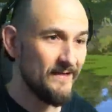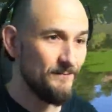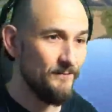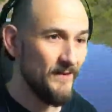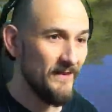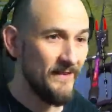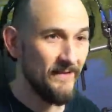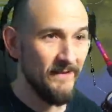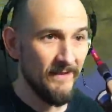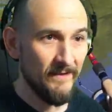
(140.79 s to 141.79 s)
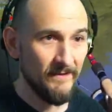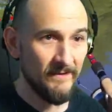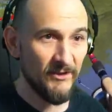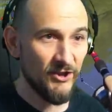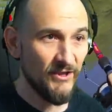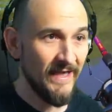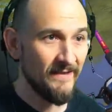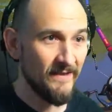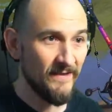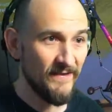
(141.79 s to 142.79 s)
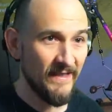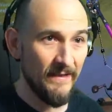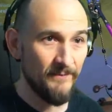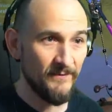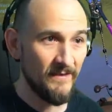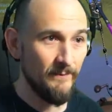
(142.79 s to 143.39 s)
and keep building skill points.